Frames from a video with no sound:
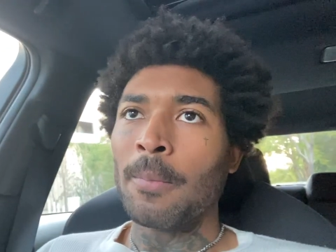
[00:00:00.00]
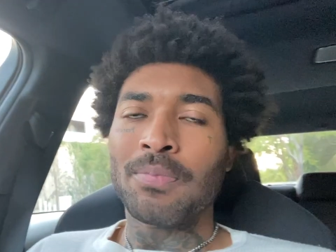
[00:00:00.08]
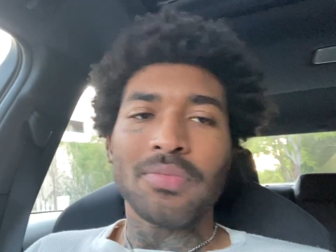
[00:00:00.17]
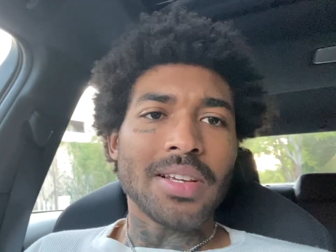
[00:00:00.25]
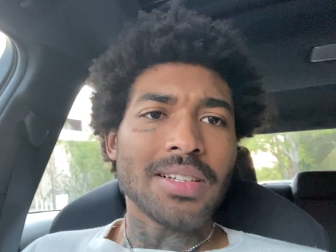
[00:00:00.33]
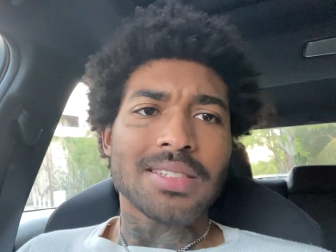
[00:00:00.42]

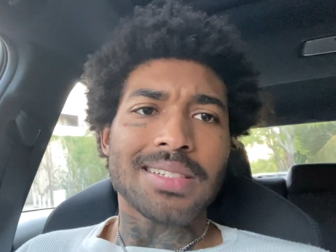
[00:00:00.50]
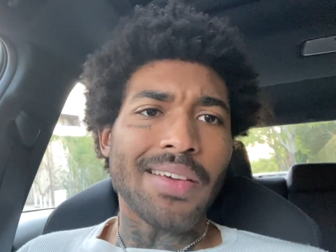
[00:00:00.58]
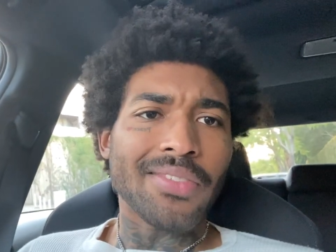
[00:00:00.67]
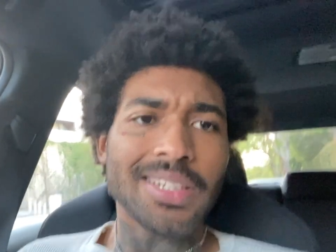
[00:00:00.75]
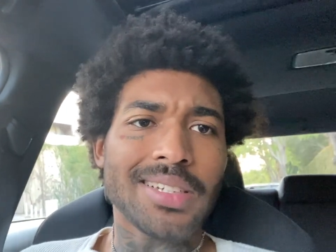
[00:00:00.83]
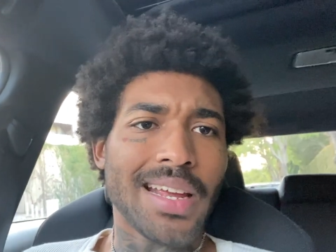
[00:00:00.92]
these
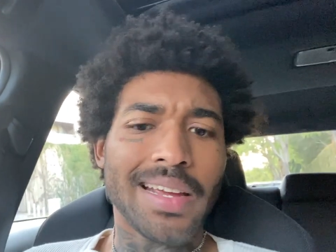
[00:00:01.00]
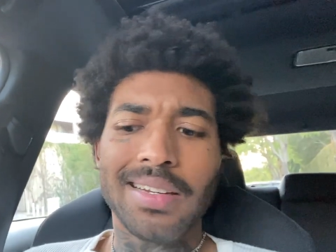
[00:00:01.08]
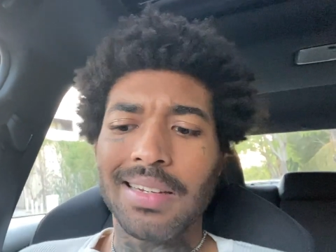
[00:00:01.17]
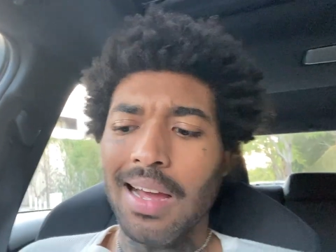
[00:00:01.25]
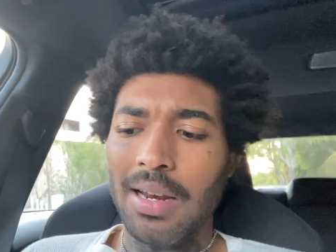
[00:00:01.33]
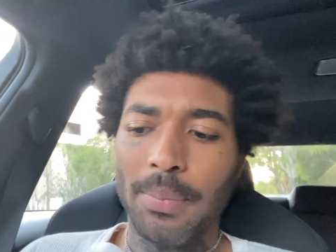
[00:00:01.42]
70
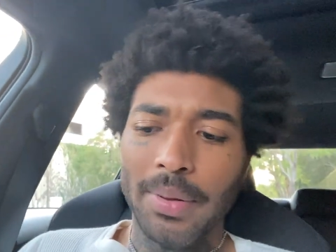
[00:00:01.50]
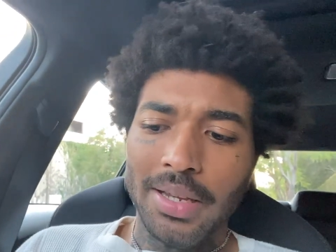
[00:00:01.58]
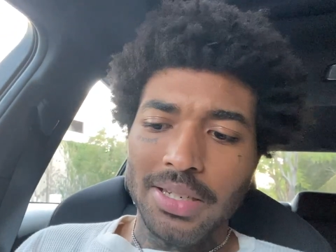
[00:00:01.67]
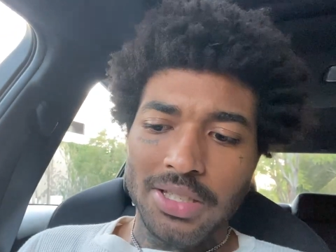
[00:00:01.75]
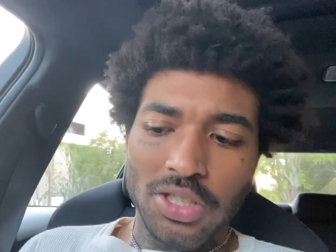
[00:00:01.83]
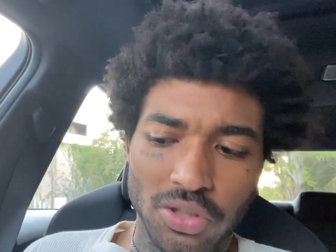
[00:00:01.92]
$80 pair
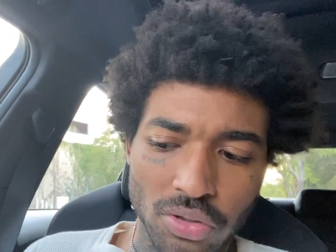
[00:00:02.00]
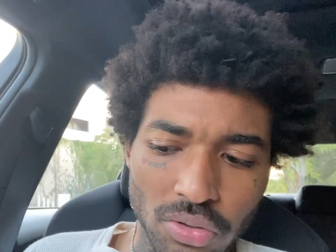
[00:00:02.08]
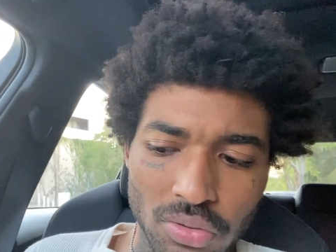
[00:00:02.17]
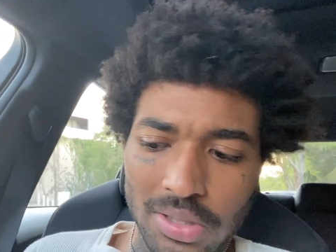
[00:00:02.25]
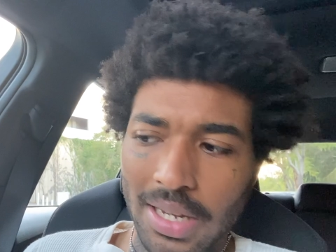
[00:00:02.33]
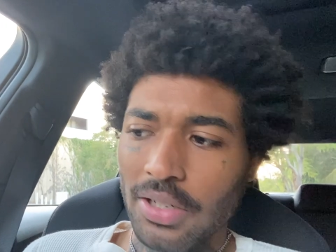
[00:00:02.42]
of
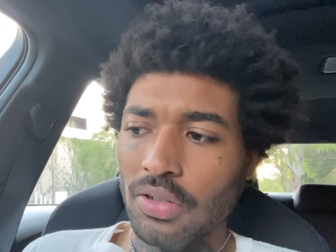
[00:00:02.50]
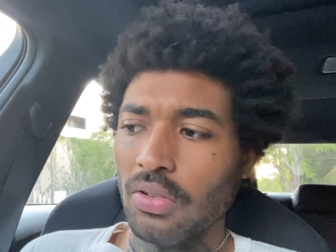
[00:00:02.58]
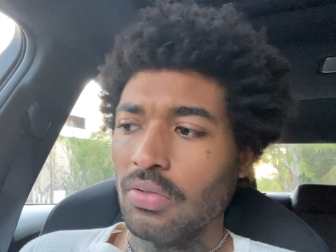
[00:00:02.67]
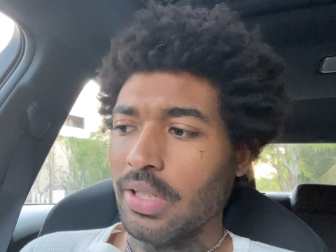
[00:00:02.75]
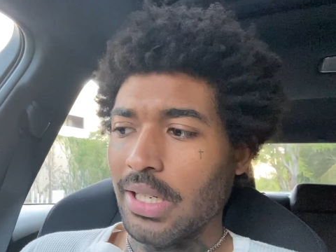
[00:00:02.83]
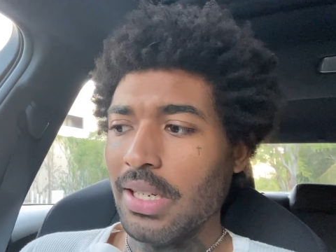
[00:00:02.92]
shoes, like you
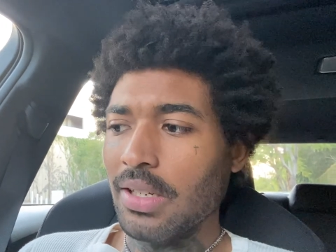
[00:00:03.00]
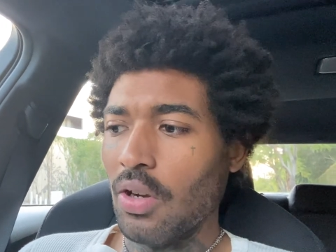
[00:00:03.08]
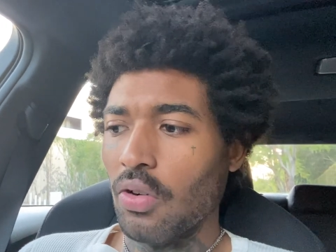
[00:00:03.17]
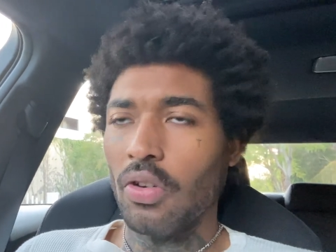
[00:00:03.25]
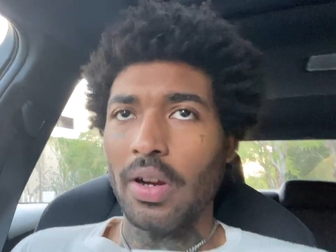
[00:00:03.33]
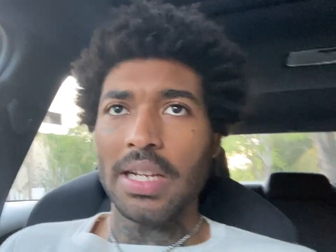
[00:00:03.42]
don't need
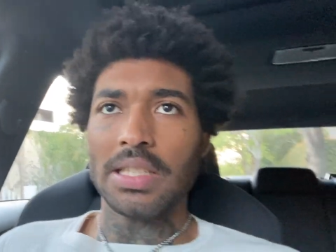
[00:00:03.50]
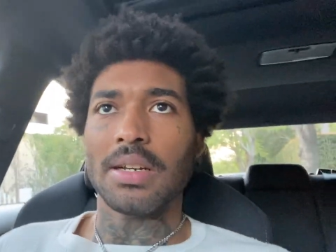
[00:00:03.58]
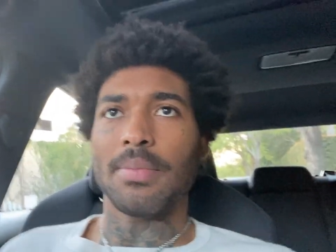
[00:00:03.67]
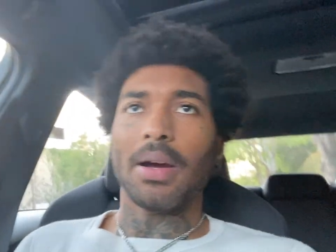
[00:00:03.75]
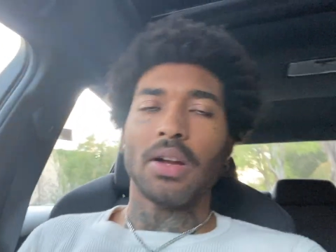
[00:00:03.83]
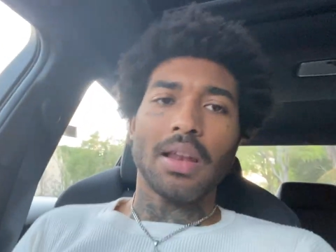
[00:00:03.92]
no crazy
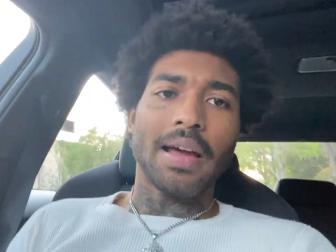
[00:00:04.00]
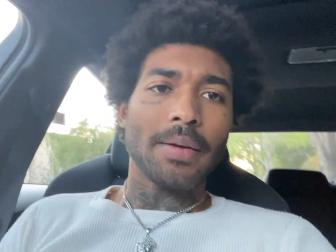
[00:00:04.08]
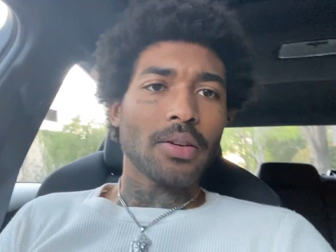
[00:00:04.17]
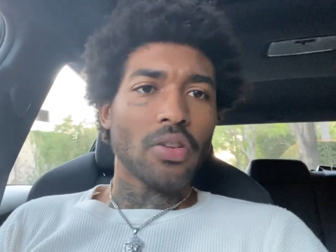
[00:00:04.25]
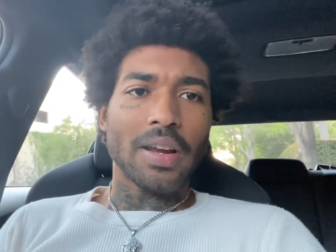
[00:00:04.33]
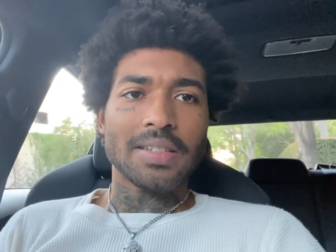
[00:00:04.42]
amount,
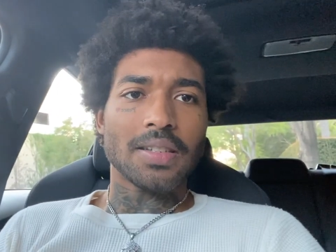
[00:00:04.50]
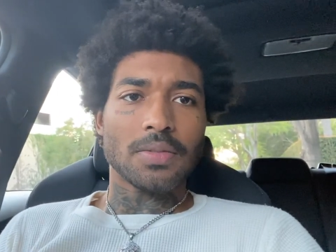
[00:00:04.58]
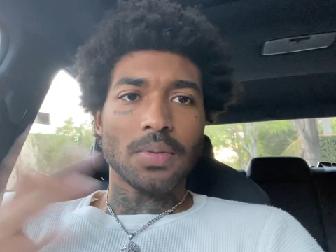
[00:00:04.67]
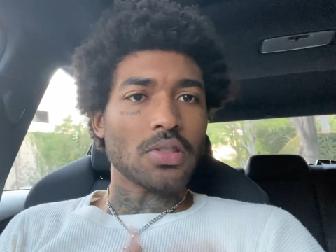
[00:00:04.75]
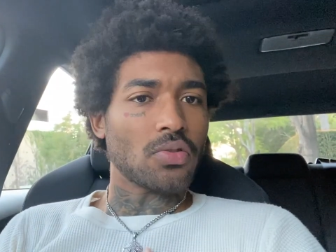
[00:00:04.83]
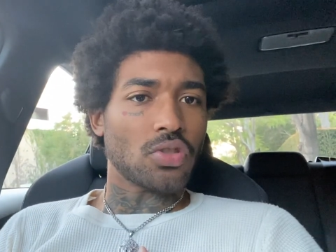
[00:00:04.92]
like crazy
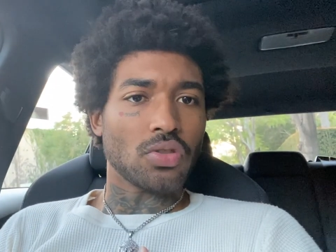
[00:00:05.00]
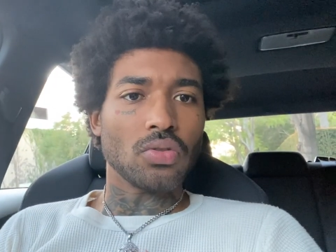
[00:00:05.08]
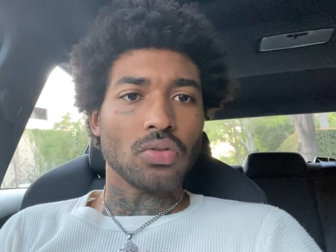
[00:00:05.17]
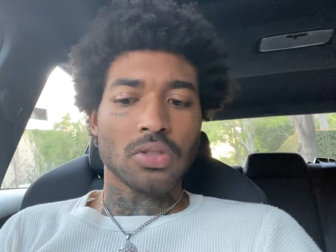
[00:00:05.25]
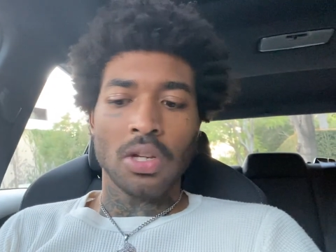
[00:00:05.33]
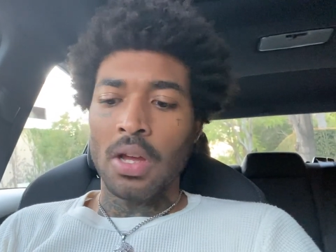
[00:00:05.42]
expensive
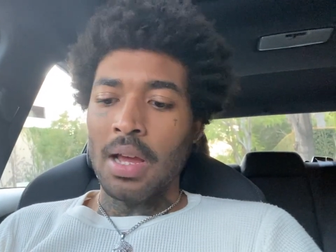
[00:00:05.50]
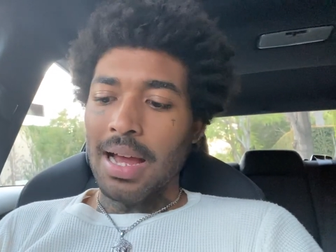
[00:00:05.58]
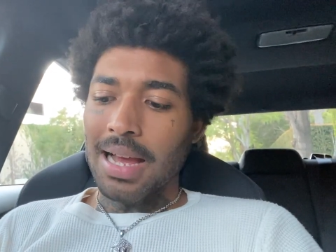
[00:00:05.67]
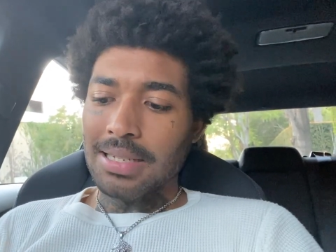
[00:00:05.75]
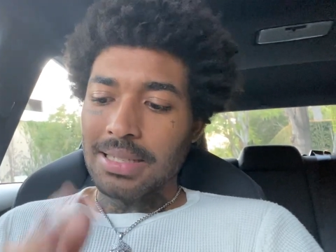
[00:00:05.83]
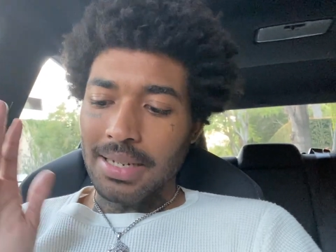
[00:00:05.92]
shoes.
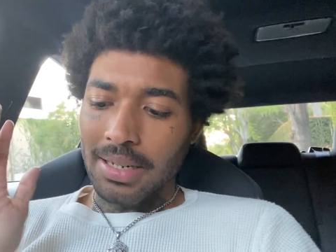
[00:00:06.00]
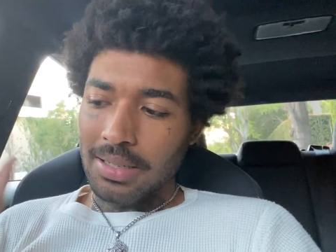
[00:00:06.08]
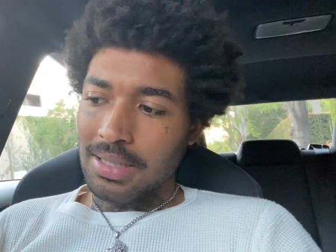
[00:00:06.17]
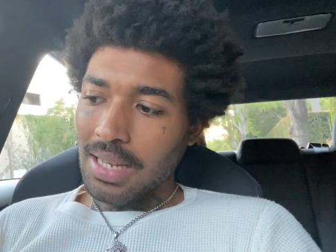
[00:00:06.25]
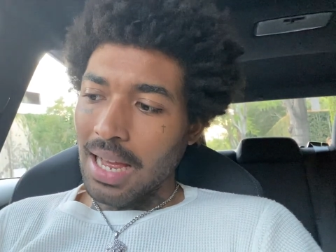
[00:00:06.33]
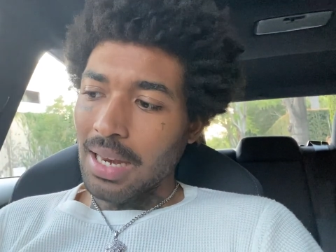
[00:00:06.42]
I say a
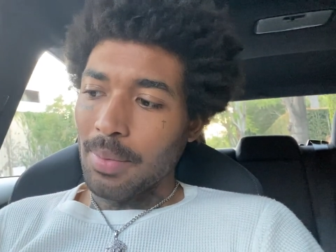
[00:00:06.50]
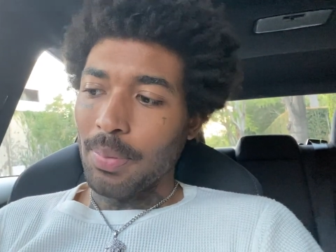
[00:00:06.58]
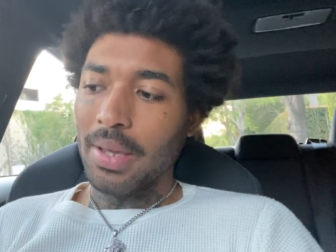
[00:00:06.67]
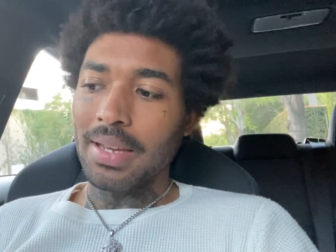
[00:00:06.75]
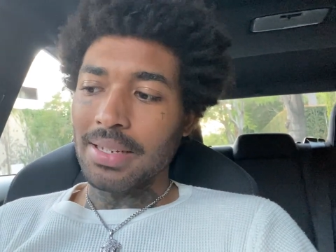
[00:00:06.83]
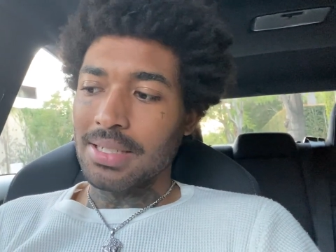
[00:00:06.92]
solid
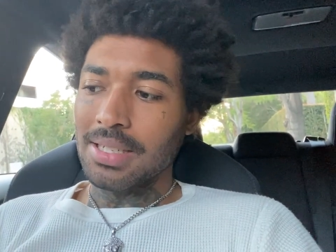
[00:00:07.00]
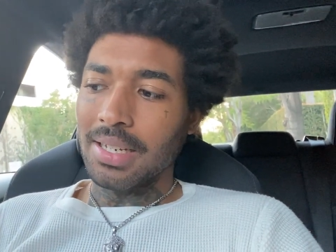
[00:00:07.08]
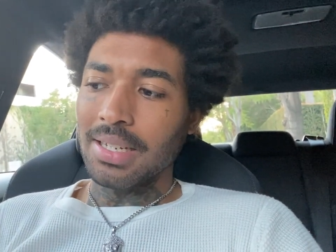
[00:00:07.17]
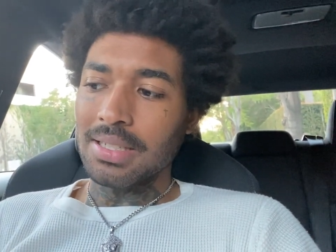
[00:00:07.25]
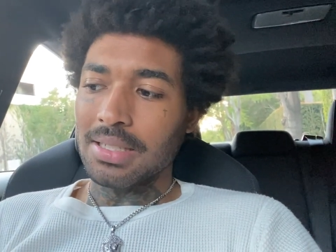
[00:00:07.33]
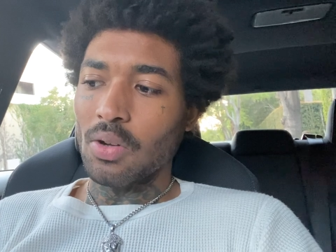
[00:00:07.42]
pair of
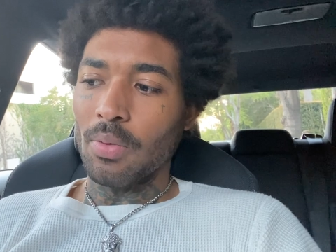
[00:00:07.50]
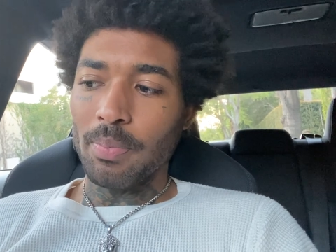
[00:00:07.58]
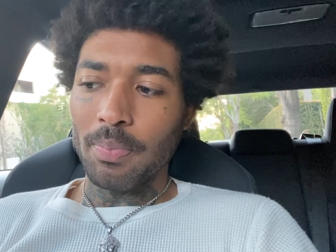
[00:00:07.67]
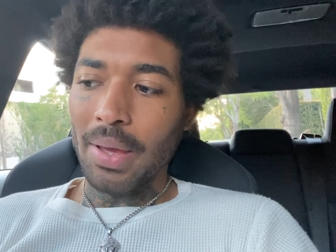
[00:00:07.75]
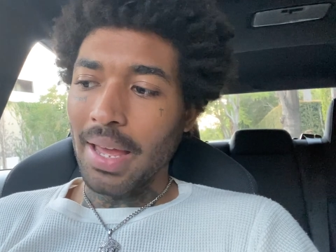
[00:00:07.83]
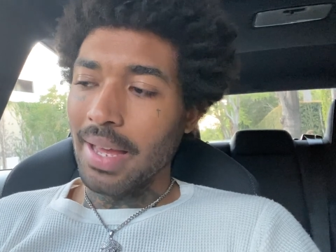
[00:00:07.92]
jeans or
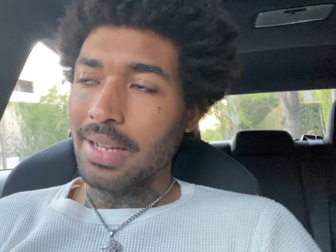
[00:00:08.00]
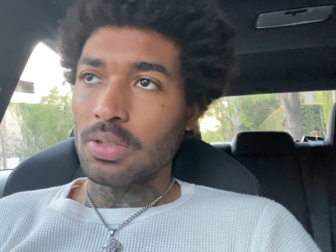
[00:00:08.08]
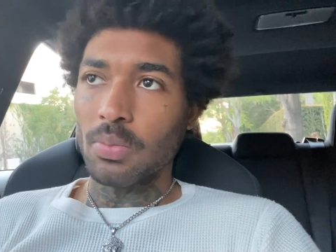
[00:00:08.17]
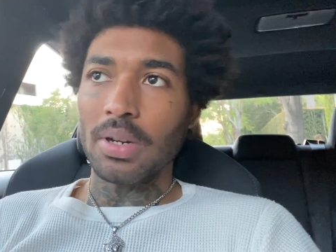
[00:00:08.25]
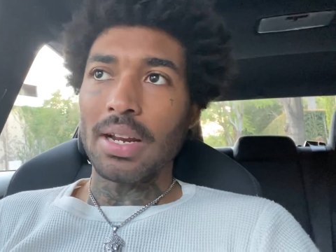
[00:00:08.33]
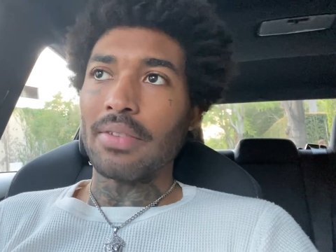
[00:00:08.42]
pants or
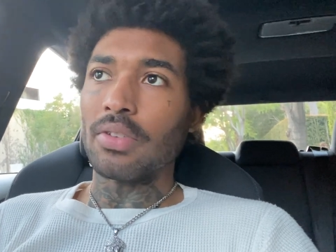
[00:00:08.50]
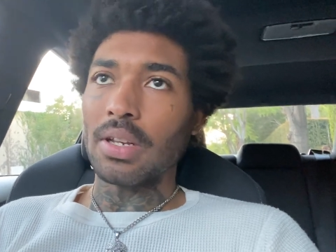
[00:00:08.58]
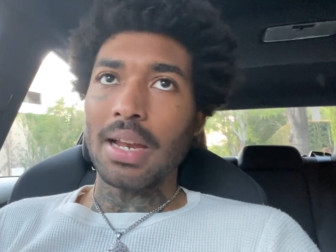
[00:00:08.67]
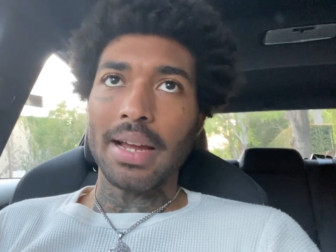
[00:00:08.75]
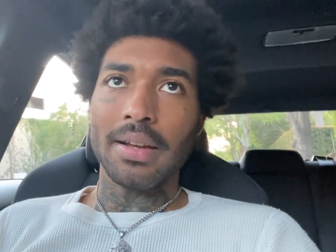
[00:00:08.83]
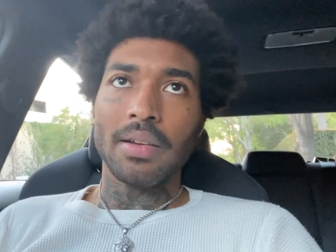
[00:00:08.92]
whatever,
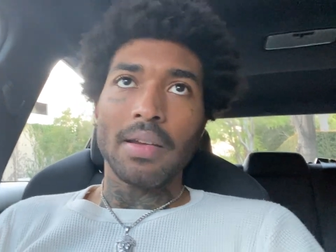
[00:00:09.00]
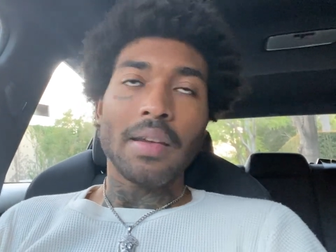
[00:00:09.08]
like